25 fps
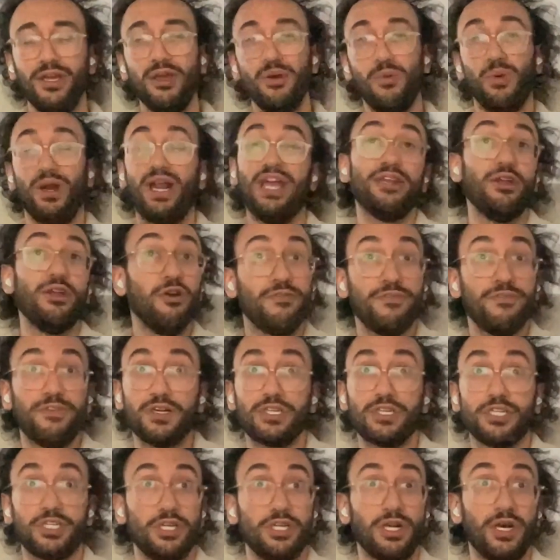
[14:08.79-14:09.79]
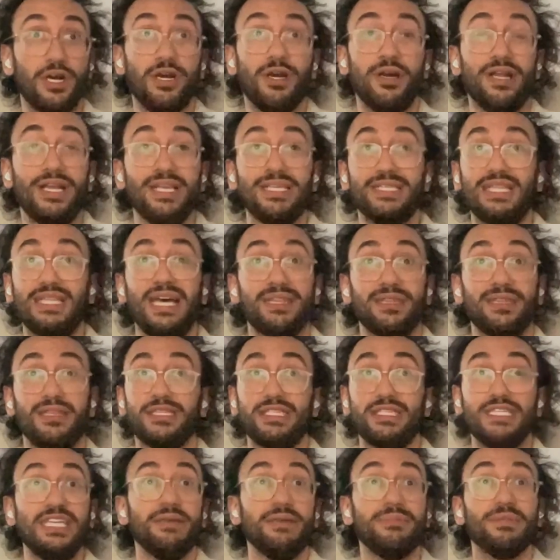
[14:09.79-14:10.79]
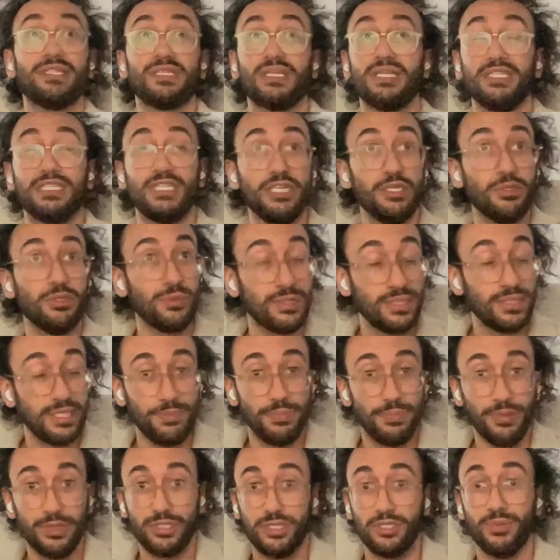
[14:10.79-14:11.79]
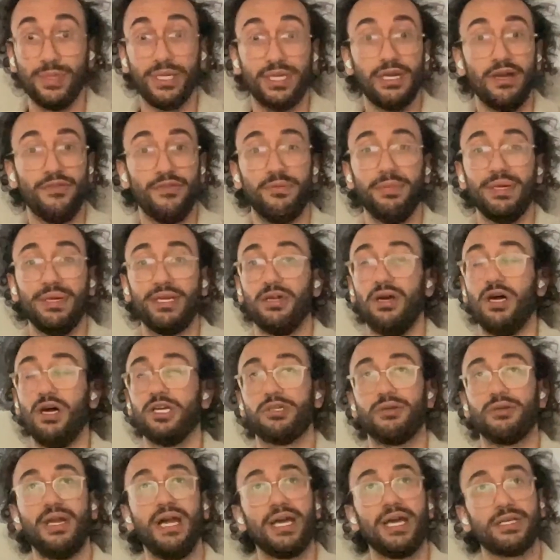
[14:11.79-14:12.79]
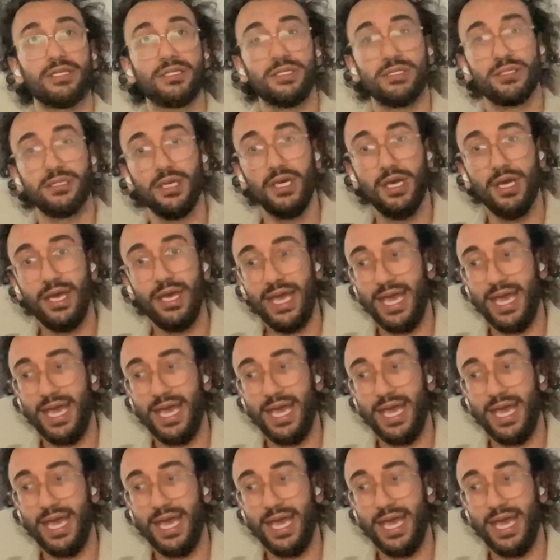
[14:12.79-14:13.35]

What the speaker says: What I know for sure is that the team is continuously pursuing government contracts